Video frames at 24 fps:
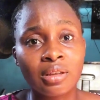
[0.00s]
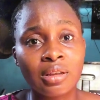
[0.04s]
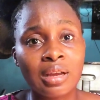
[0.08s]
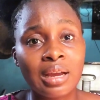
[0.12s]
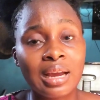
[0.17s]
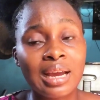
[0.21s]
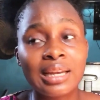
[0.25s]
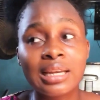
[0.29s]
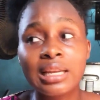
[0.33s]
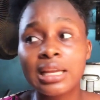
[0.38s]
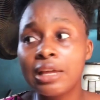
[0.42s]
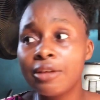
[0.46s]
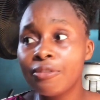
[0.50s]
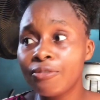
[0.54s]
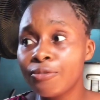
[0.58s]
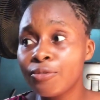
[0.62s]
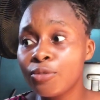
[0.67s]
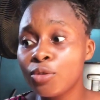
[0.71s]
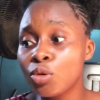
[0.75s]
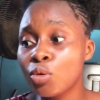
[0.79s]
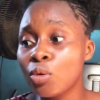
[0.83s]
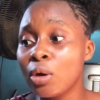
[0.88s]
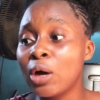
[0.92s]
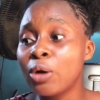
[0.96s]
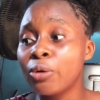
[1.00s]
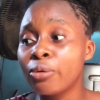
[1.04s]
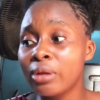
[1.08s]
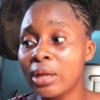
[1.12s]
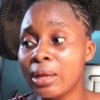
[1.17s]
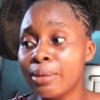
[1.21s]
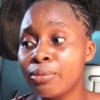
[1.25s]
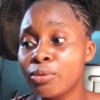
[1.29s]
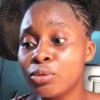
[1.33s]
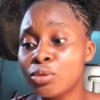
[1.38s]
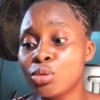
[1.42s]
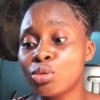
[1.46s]
And if you are
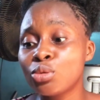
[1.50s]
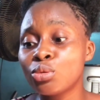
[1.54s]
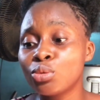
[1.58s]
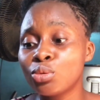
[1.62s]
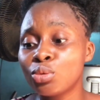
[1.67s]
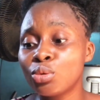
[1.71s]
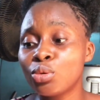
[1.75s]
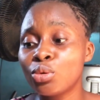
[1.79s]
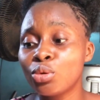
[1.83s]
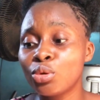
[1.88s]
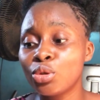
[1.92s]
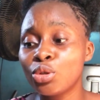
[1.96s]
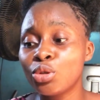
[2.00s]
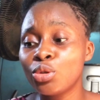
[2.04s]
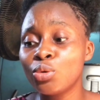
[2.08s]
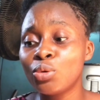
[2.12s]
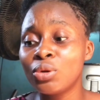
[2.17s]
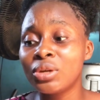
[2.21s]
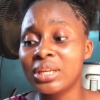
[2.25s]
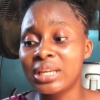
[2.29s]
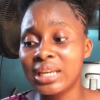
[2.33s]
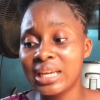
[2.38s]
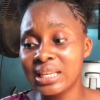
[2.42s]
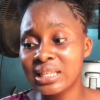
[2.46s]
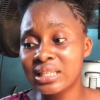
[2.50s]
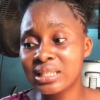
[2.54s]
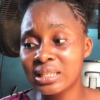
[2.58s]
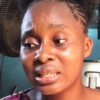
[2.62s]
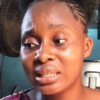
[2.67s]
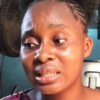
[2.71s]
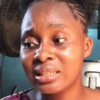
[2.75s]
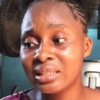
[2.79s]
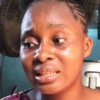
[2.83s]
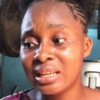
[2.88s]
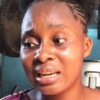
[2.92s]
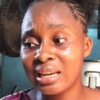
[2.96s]
unable to, get
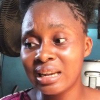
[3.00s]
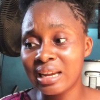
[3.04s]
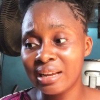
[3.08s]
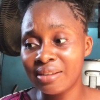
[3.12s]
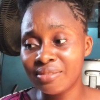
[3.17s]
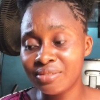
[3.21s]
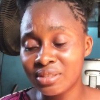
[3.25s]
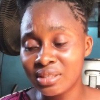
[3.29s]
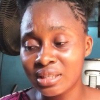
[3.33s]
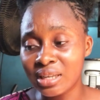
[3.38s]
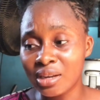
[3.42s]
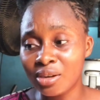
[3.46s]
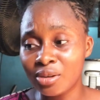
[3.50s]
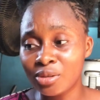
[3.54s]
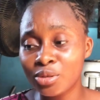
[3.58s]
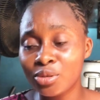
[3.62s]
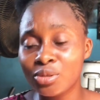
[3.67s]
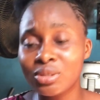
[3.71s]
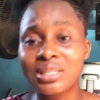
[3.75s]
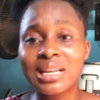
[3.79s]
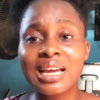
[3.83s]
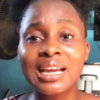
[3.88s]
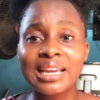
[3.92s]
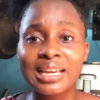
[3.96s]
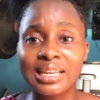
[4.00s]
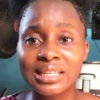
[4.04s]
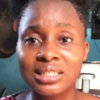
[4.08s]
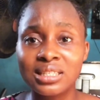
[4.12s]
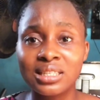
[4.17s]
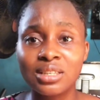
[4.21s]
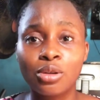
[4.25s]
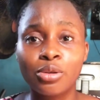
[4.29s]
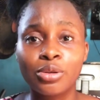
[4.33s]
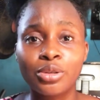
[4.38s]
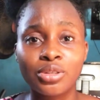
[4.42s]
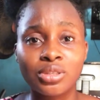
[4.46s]
that lifestyle, you start
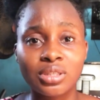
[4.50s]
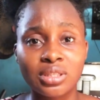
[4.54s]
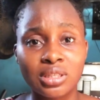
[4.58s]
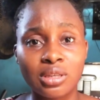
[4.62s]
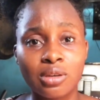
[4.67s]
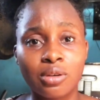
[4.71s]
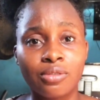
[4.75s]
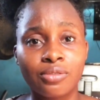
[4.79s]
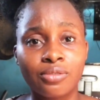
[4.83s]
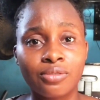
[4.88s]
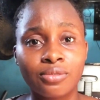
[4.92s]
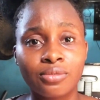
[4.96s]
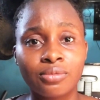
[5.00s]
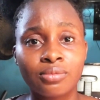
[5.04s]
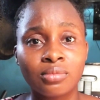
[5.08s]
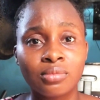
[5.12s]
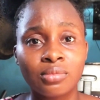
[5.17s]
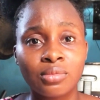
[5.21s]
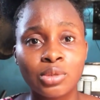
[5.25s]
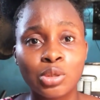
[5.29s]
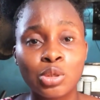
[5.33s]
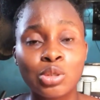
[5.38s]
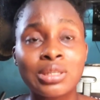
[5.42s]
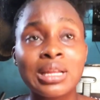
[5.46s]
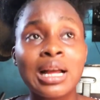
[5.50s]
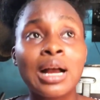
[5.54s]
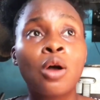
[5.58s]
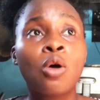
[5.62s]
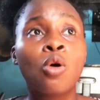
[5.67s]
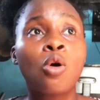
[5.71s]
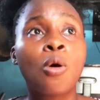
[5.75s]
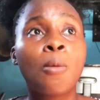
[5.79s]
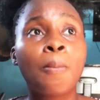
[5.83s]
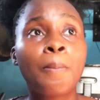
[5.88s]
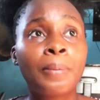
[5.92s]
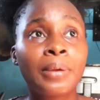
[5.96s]
hating on yourself. You start
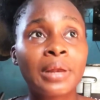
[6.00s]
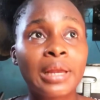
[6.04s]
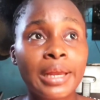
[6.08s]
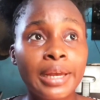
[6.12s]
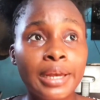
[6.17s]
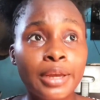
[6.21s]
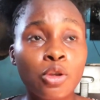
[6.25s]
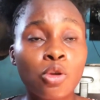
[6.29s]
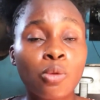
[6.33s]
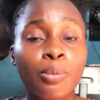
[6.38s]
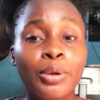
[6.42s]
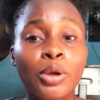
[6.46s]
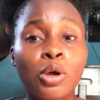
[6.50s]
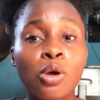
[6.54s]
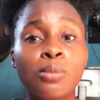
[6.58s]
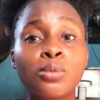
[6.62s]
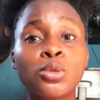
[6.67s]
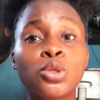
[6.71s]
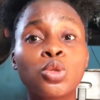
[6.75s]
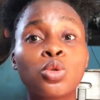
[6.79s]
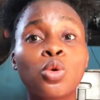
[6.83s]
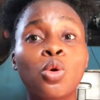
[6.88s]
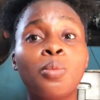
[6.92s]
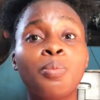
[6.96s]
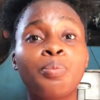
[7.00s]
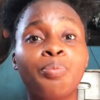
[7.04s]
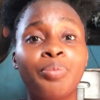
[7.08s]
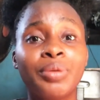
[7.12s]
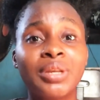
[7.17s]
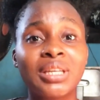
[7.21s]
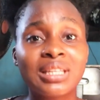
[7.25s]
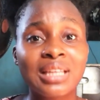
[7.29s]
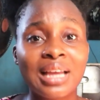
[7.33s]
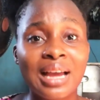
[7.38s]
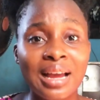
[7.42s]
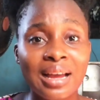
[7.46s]
complaining. You become so
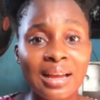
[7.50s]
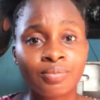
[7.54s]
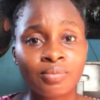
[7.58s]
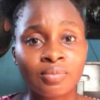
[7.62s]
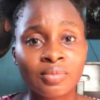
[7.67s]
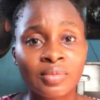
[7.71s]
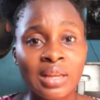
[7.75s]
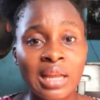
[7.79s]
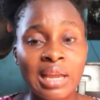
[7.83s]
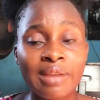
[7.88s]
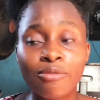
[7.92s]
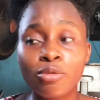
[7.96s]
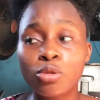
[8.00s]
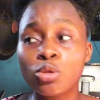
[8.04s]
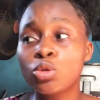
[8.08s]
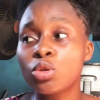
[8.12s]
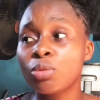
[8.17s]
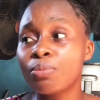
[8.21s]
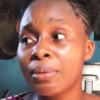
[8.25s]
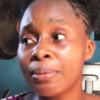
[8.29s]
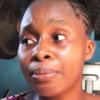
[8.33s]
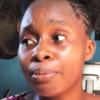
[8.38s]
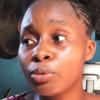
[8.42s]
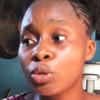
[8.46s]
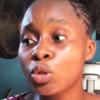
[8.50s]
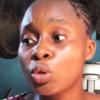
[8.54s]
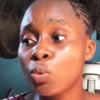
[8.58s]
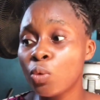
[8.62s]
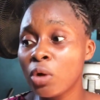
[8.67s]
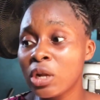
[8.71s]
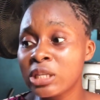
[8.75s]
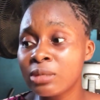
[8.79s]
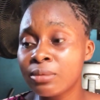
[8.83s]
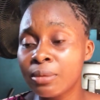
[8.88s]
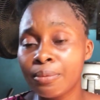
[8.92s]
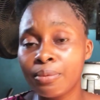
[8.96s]
bitter, even
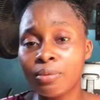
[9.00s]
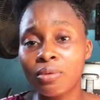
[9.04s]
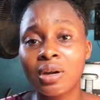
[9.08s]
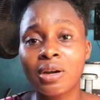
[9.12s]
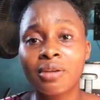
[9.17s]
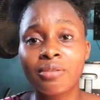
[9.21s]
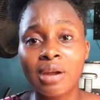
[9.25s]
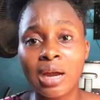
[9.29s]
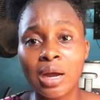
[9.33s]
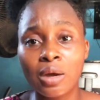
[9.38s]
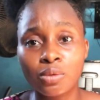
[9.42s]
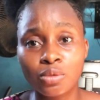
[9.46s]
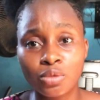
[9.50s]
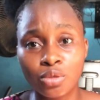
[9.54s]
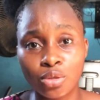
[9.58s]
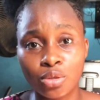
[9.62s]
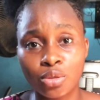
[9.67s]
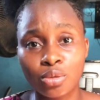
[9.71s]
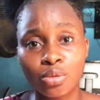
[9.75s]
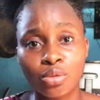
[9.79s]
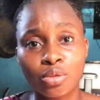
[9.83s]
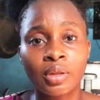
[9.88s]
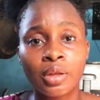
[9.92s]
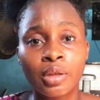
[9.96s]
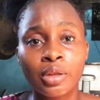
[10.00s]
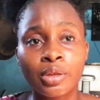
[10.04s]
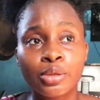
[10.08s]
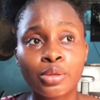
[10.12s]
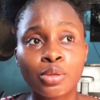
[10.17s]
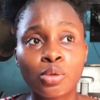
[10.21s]
towards people around you.